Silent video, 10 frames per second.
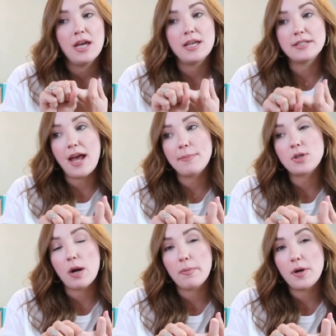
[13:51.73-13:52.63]
His naps
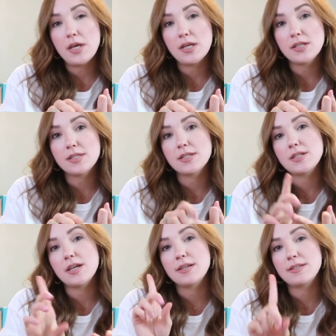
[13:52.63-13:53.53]
are pretty
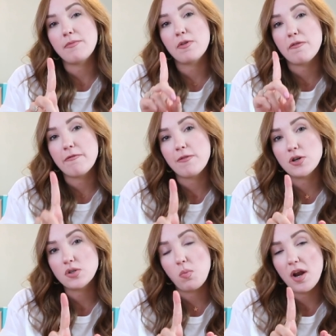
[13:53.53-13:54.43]
inconsistent except for the
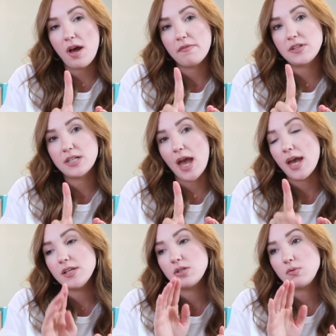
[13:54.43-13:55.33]
first one of the
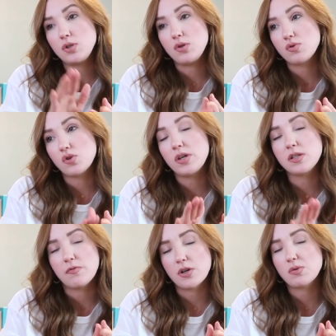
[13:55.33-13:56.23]
day. So usually
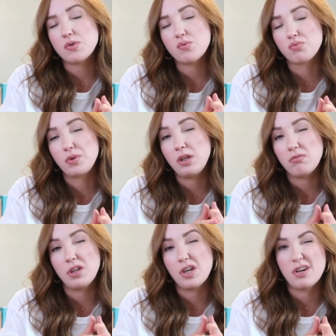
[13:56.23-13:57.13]
his first one's really,
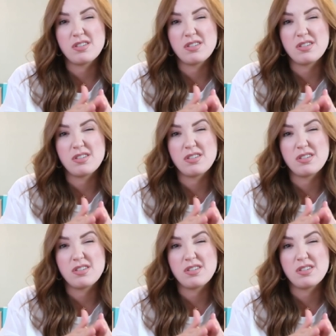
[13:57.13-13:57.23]
really good.